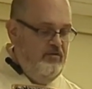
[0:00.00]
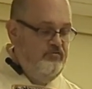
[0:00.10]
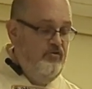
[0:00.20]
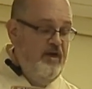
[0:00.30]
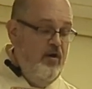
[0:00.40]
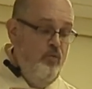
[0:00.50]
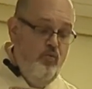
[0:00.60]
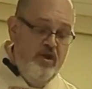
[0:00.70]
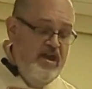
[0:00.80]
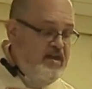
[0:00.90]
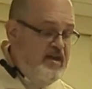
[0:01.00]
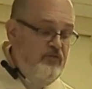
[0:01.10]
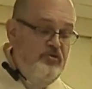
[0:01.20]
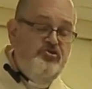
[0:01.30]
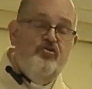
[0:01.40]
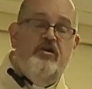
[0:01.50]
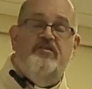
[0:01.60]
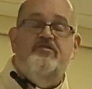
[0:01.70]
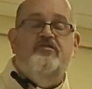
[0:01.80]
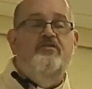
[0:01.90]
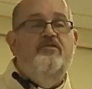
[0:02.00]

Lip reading: so that we can rejoice